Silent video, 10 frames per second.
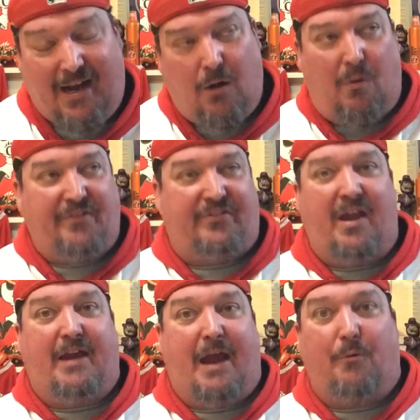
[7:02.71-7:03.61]
I don't want to
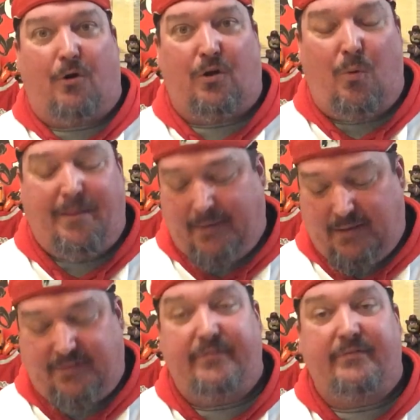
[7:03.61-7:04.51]
say we're going to win
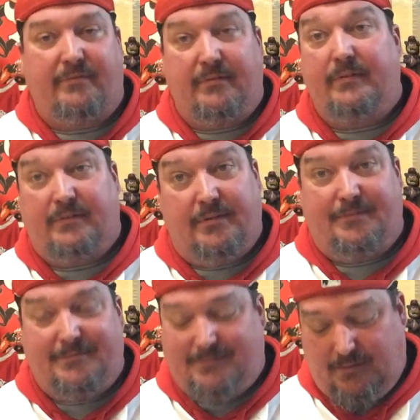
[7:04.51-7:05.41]
because
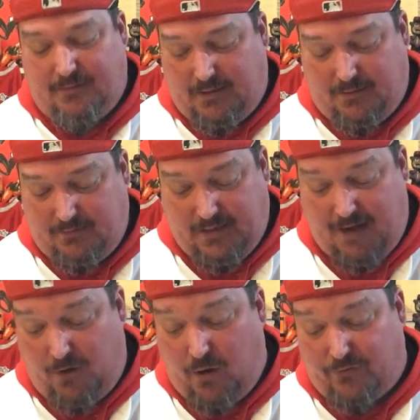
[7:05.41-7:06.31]
you
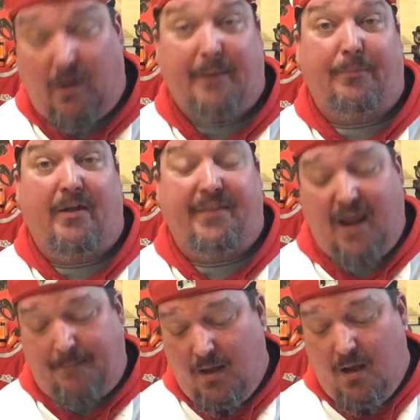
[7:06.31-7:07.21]
never know. That's why you play the game.